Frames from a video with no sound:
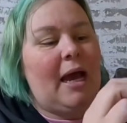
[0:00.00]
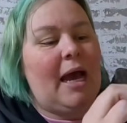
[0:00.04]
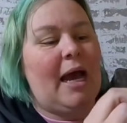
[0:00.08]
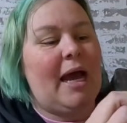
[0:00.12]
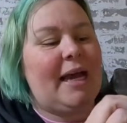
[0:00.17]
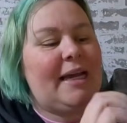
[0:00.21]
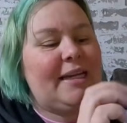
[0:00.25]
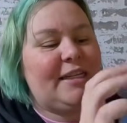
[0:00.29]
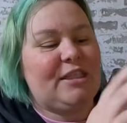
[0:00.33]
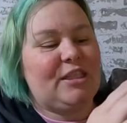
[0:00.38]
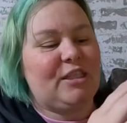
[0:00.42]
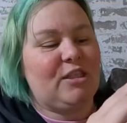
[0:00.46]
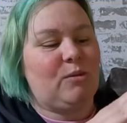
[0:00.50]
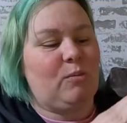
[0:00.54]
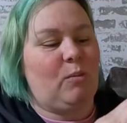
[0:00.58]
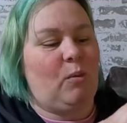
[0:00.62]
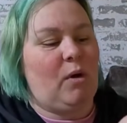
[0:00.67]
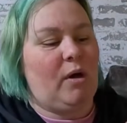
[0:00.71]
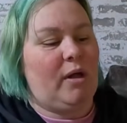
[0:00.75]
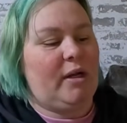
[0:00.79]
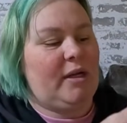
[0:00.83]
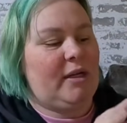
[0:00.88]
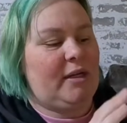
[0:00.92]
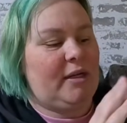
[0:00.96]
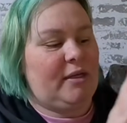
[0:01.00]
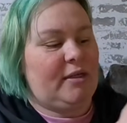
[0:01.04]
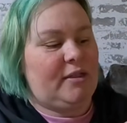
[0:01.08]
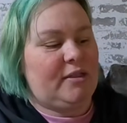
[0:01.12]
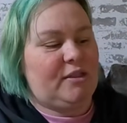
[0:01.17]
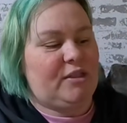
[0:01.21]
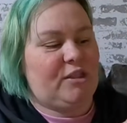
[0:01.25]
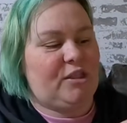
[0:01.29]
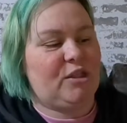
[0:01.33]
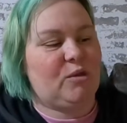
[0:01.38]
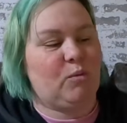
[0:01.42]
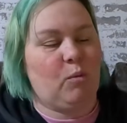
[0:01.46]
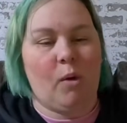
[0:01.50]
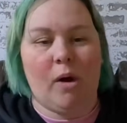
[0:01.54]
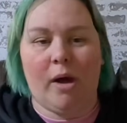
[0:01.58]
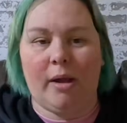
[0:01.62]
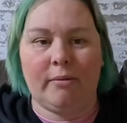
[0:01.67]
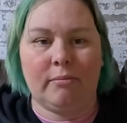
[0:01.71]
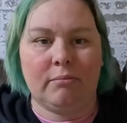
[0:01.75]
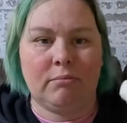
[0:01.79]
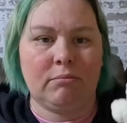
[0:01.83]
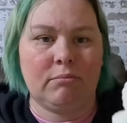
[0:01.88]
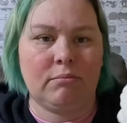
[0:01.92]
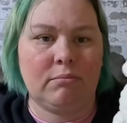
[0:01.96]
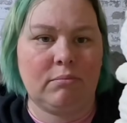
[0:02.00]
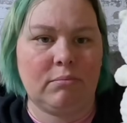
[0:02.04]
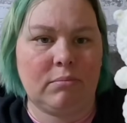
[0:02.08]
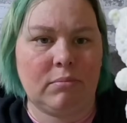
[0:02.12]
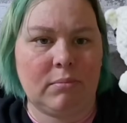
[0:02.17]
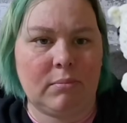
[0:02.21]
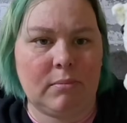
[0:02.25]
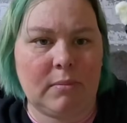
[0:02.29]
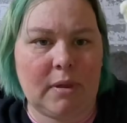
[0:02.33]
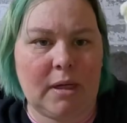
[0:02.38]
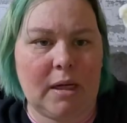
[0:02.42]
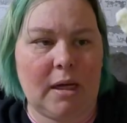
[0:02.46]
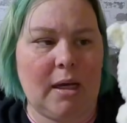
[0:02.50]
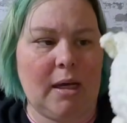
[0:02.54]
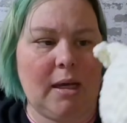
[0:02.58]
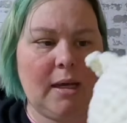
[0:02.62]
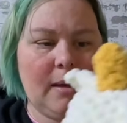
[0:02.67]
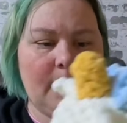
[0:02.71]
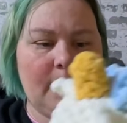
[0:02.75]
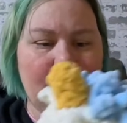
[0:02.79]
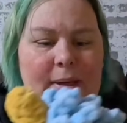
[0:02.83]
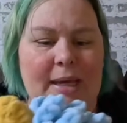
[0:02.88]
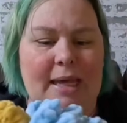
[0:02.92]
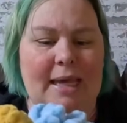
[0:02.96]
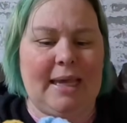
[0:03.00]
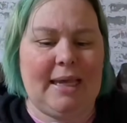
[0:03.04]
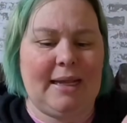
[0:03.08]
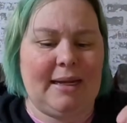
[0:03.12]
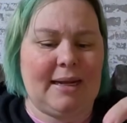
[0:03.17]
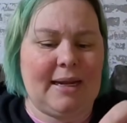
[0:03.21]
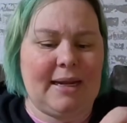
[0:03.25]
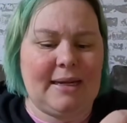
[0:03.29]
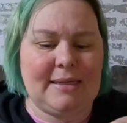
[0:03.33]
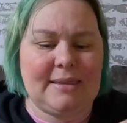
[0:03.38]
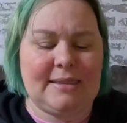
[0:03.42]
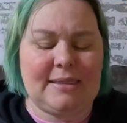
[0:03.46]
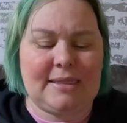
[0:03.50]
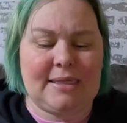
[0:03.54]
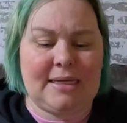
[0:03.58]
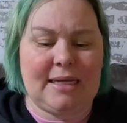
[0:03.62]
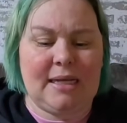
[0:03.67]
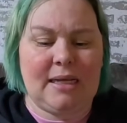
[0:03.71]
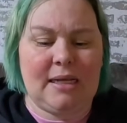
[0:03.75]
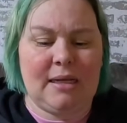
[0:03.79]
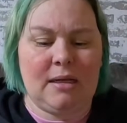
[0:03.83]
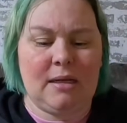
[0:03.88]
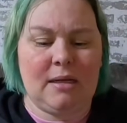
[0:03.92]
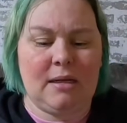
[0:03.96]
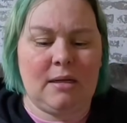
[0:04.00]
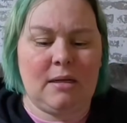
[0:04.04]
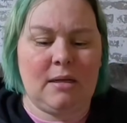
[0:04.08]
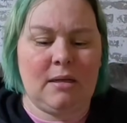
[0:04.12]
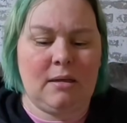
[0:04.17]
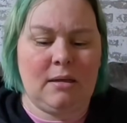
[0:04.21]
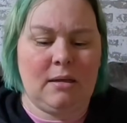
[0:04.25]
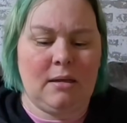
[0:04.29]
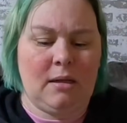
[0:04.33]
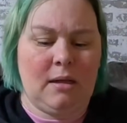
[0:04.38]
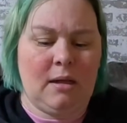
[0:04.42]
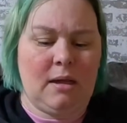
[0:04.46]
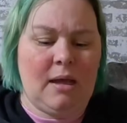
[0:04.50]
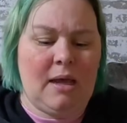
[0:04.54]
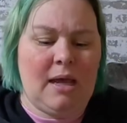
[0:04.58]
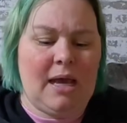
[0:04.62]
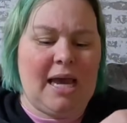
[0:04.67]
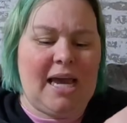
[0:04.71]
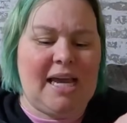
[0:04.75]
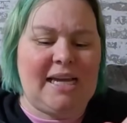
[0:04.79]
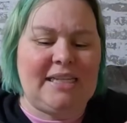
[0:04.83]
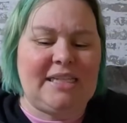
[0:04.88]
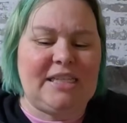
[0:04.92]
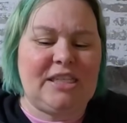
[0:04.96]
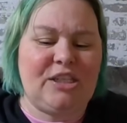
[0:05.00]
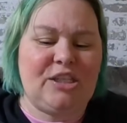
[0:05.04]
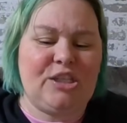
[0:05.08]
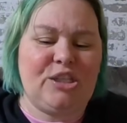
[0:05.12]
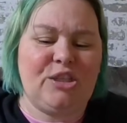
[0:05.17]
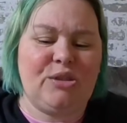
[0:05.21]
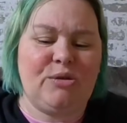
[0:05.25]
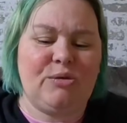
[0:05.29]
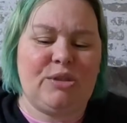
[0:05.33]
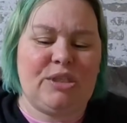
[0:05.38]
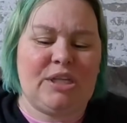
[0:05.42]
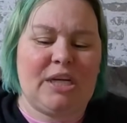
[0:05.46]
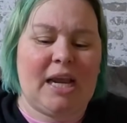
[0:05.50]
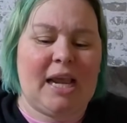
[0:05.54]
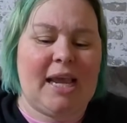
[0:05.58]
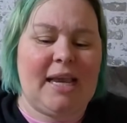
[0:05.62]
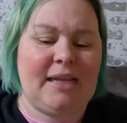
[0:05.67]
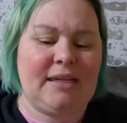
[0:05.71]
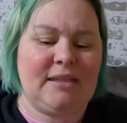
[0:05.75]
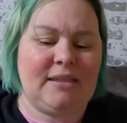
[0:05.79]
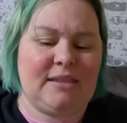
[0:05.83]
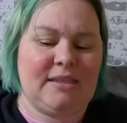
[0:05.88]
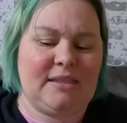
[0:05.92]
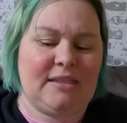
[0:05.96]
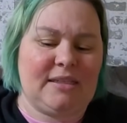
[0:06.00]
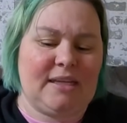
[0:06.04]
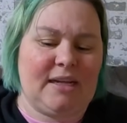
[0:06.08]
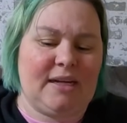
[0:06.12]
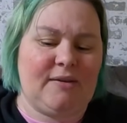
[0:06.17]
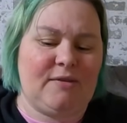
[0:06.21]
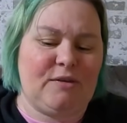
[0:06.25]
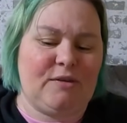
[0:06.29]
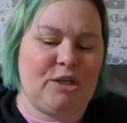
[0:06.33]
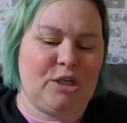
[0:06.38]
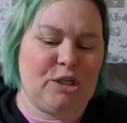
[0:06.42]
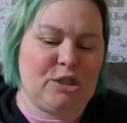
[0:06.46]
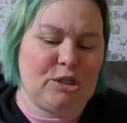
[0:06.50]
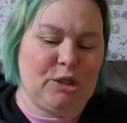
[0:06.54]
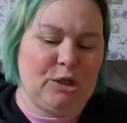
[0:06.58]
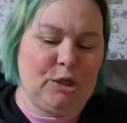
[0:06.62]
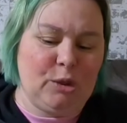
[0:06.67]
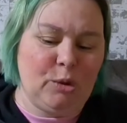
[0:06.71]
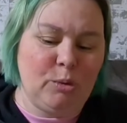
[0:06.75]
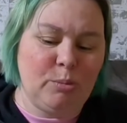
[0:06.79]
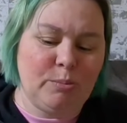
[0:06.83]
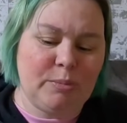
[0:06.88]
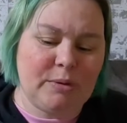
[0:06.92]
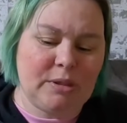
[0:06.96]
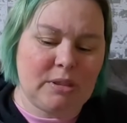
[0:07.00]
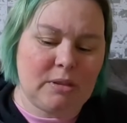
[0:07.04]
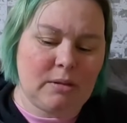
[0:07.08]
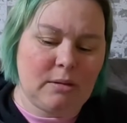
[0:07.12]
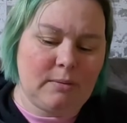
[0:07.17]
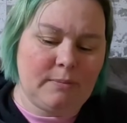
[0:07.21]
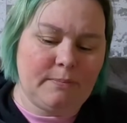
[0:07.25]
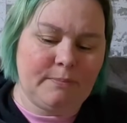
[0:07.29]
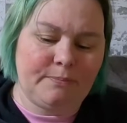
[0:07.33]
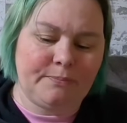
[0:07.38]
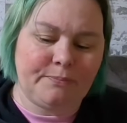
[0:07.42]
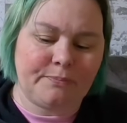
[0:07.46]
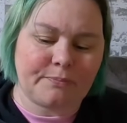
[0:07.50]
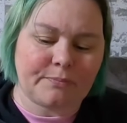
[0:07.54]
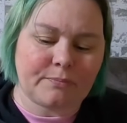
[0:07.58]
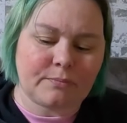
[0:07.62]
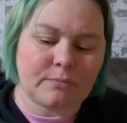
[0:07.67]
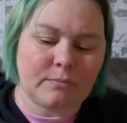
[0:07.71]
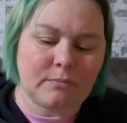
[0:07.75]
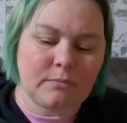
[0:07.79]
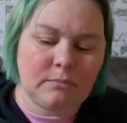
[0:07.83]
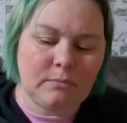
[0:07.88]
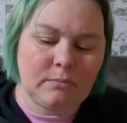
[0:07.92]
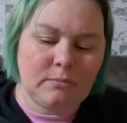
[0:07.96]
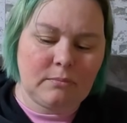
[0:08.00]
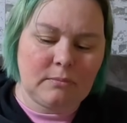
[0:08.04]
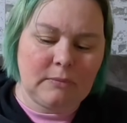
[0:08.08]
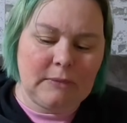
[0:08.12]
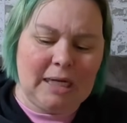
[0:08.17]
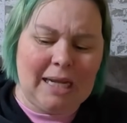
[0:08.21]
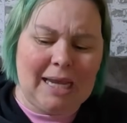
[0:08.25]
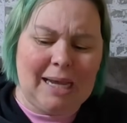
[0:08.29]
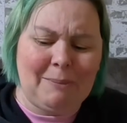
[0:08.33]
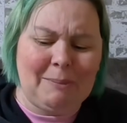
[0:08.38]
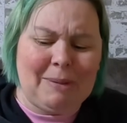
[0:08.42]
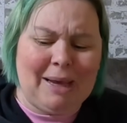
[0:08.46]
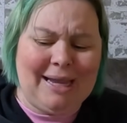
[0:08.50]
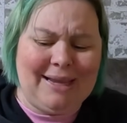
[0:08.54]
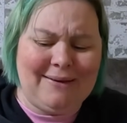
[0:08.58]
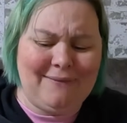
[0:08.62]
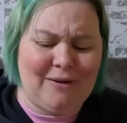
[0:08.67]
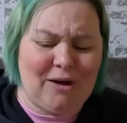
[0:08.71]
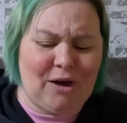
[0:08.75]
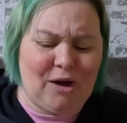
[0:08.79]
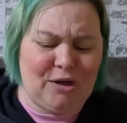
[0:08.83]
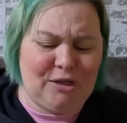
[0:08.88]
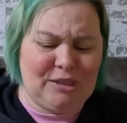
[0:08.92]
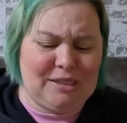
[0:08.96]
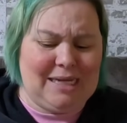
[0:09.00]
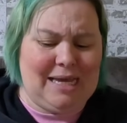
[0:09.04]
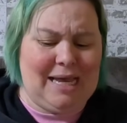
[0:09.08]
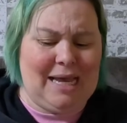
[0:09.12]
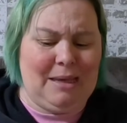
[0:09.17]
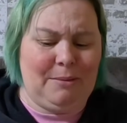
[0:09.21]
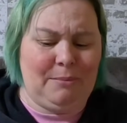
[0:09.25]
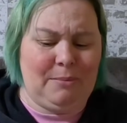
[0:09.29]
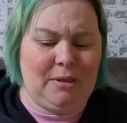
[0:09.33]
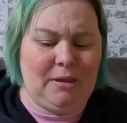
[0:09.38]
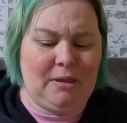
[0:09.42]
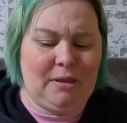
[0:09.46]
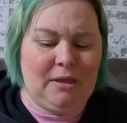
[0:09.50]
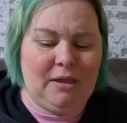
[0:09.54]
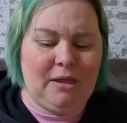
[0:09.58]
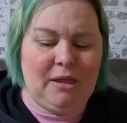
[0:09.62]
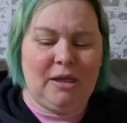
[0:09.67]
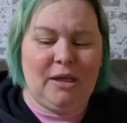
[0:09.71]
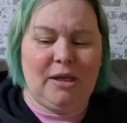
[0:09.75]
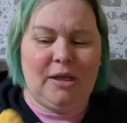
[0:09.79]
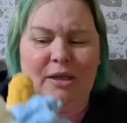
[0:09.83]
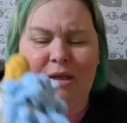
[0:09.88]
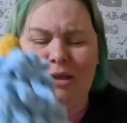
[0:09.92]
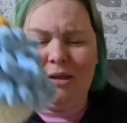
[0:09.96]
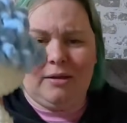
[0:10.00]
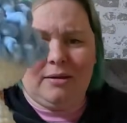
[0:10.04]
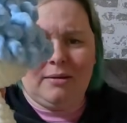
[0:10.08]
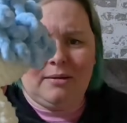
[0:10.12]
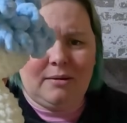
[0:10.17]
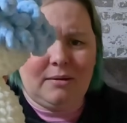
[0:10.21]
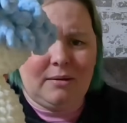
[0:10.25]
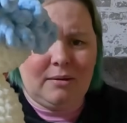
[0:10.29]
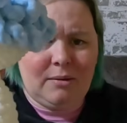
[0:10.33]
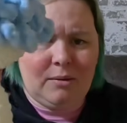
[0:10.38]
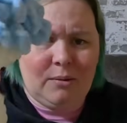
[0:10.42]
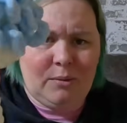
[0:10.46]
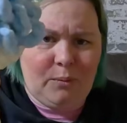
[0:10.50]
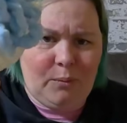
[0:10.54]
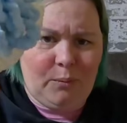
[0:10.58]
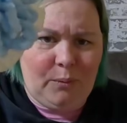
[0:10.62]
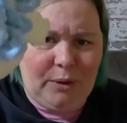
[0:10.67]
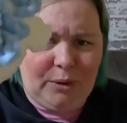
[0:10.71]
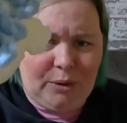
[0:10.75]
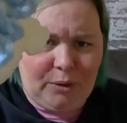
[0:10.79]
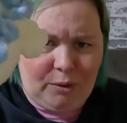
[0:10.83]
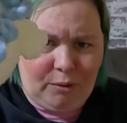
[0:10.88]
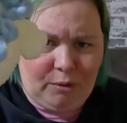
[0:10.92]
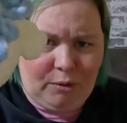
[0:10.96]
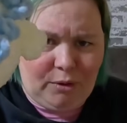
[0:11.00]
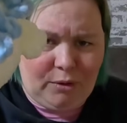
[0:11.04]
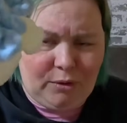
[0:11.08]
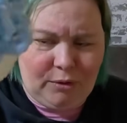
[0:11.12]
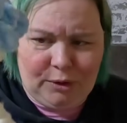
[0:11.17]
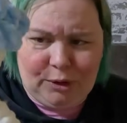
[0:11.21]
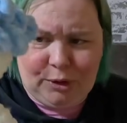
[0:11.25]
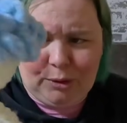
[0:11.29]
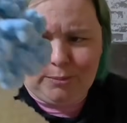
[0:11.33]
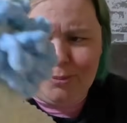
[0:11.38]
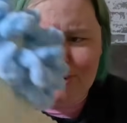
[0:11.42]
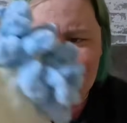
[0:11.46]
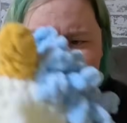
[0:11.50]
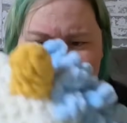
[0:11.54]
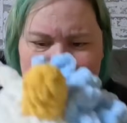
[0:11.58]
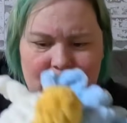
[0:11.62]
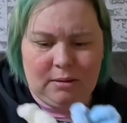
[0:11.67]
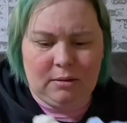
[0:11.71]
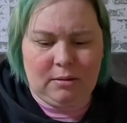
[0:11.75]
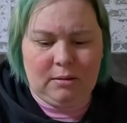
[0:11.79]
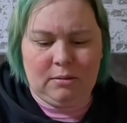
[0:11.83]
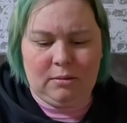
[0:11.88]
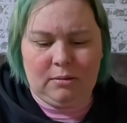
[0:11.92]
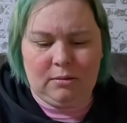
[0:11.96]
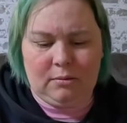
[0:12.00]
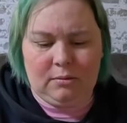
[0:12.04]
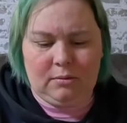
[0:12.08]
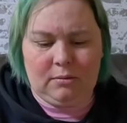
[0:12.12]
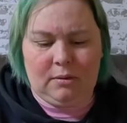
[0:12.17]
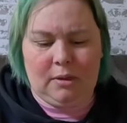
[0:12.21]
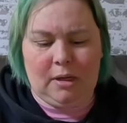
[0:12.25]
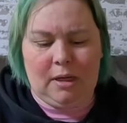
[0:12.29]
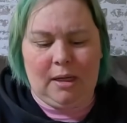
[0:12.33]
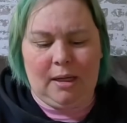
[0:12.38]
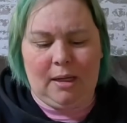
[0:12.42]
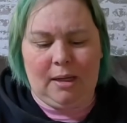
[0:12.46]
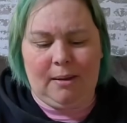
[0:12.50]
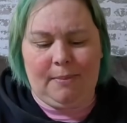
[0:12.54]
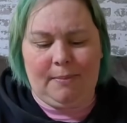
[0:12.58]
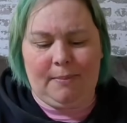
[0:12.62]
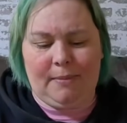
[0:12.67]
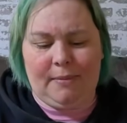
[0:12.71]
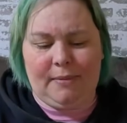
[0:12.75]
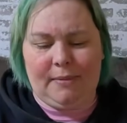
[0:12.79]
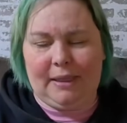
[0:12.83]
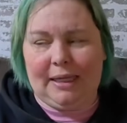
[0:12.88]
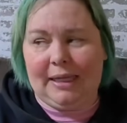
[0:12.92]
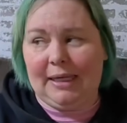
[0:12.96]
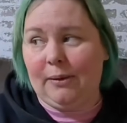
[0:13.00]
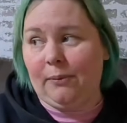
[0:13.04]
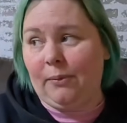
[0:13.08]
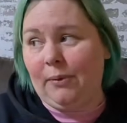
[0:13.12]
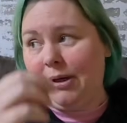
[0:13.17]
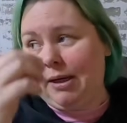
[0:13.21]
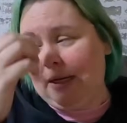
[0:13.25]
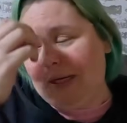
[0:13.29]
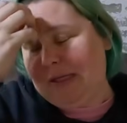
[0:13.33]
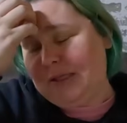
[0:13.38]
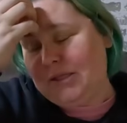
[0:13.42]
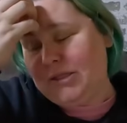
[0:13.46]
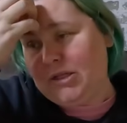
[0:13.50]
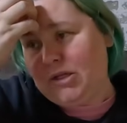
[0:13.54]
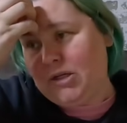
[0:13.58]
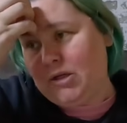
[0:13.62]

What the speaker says: I just wanted just one. And I did do chains instead of just loops. I have a hard time with the loops. Like when I